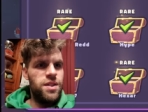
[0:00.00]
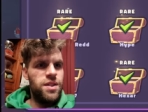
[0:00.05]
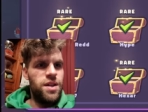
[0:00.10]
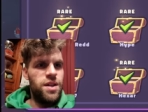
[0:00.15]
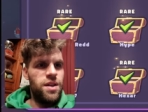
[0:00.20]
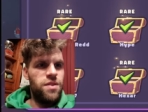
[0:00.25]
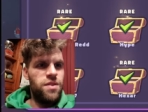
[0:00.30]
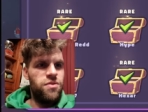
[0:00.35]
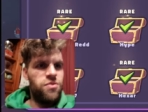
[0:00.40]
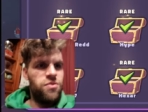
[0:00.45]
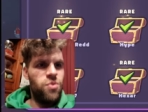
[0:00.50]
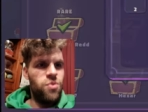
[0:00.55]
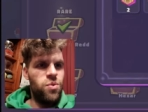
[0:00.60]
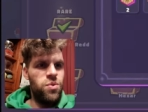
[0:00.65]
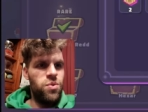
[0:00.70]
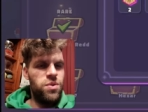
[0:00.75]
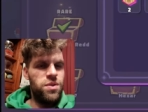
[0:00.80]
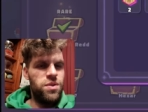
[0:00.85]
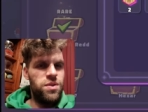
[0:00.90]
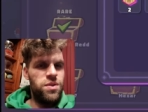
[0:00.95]
Uh,
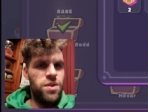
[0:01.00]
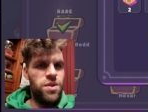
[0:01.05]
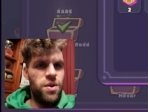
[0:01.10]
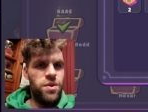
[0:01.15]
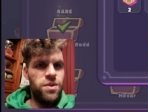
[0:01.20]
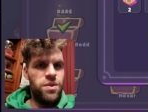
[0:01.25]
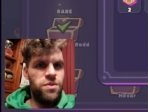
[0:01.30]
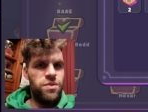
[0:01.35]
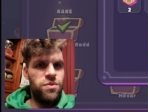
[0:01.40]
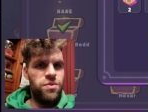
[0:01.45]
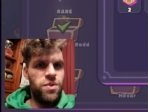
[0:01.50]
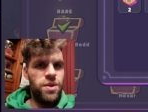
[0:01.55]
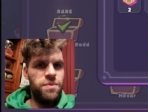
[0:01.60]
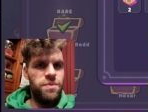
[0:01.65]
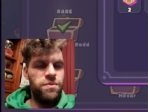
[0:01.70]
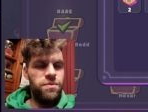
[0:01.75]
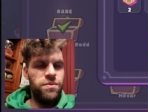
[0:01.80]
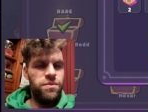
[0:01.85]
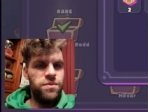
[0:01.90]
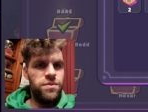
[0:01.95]
four tokens for
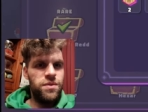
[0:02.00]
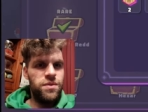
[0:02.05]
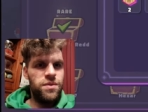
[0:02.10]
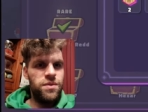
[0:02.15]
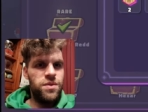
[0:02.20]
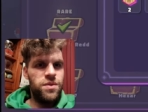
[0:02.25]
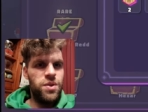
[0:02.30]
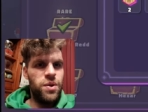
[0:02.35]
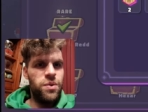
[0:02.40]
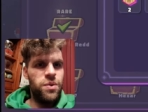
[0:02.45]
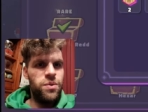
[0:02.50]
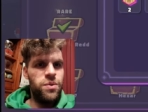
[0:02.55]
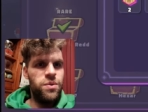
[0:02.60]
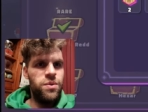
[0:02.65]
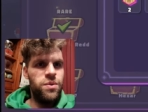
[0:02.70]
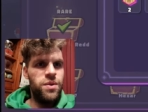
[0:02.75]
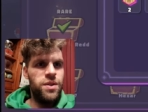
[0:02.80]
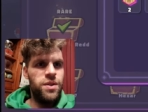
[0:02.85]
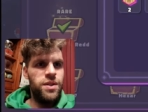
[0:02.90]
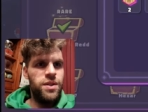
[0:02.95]
him two.